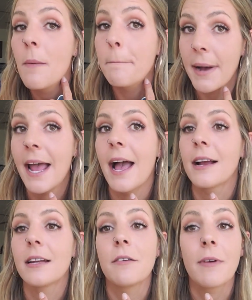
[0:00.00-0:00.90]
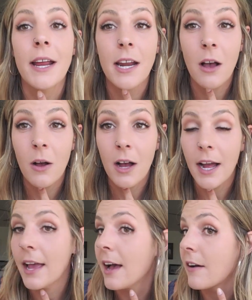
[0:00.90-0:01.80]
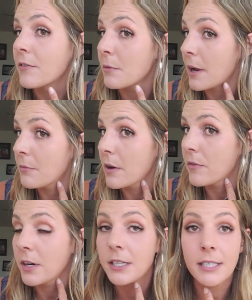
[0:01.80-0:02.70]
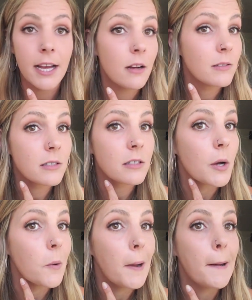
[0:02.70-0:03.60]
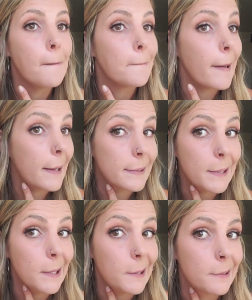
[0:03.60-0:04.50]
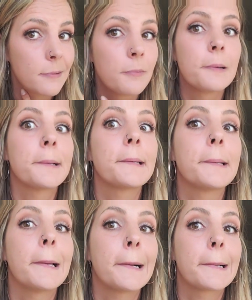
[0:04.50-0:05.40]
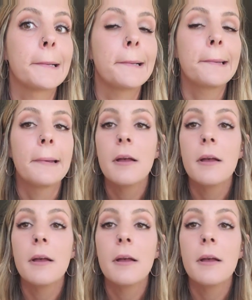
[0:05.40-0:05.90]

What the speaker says: my acne. Right now I have the Red River in town, so my skin is really not good.